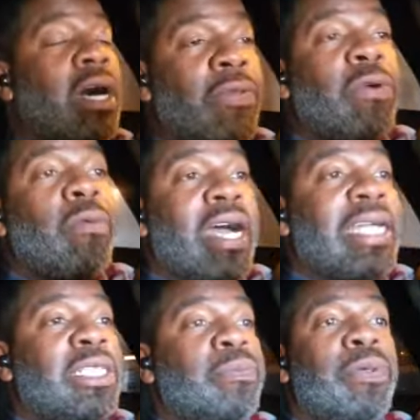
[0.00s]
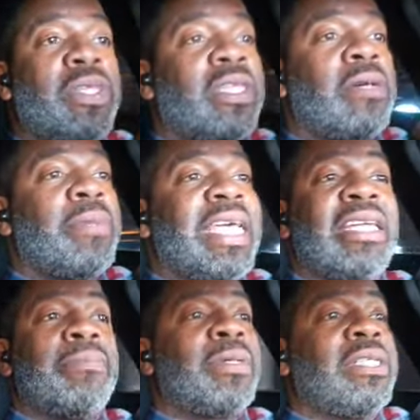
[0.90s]
Other whites put them
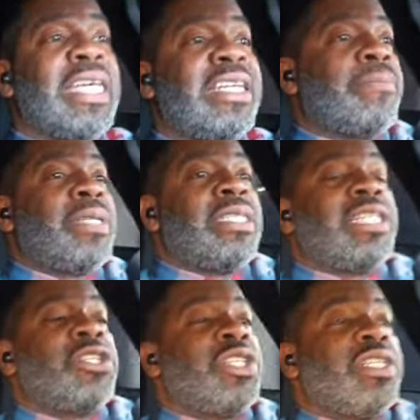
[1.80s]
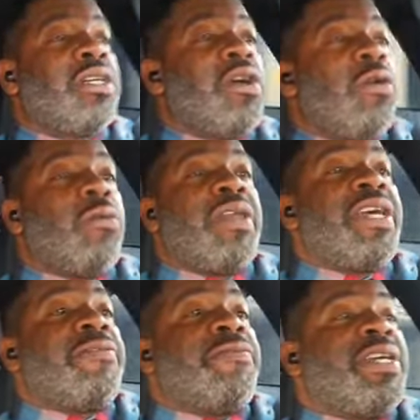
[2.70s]
in a in a position where
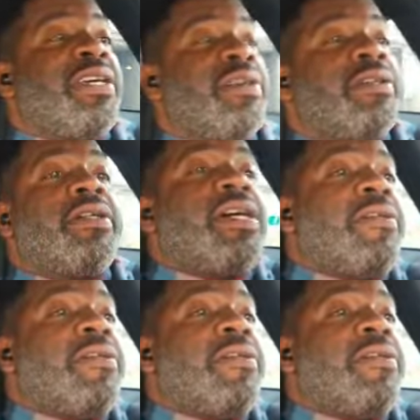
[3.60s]
they feel